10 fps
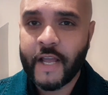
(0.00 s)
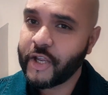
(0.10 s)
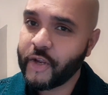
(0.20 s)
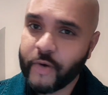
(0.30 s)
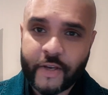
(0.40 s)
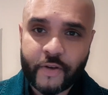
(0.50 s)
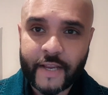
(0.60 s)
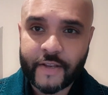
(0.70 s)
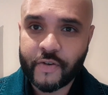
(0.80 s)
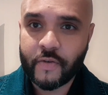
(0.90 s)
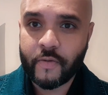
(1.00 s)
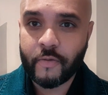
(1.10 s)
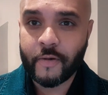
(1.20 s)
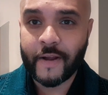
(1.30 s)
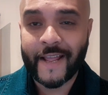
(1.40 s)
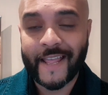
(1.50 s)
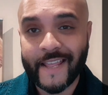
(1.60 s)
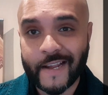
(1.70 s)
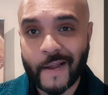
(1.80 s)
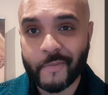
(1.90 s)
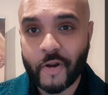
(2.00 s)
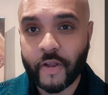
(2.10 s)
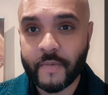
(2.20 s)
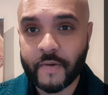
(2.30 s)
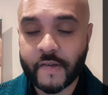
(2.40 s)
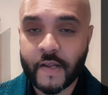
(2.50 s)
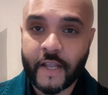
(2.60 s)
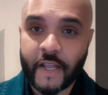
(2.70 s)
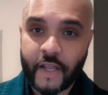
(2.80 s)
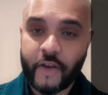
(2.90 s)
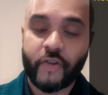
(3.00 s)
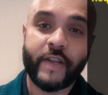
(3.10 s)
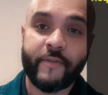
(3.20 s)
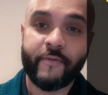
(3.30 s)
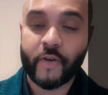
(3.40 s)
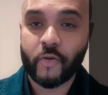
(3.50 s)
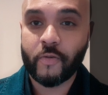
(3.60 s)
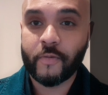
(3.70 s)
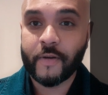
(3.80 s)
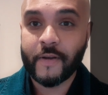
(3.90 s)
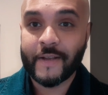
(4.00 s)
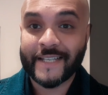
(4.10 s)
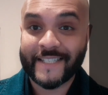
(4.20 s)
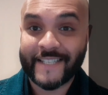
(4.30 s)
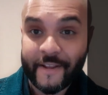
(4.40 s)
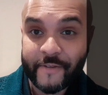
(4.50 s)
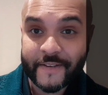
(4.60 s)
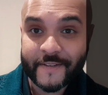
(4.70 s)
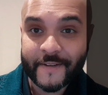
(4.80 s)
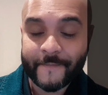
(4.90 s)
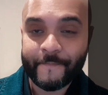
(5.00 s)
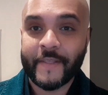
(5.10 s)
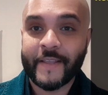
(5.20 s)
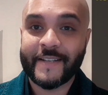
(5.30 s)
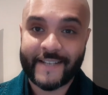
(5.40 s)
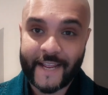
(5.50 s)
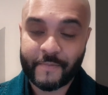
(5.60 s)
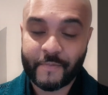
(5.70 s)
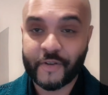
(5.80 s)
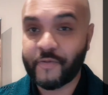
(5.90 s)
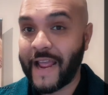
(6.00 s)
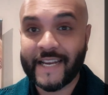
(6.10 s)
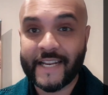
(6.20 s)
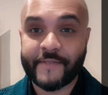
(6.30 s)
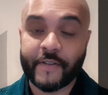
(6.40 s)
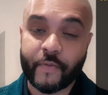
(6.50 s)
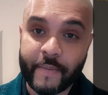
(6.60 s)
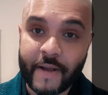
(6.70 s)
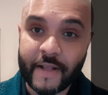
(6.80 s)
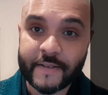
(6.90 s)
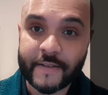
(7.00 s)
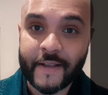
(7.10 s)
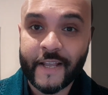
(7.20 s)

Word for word: You need to get your income documents, you need to give your savings statements for at least for three months.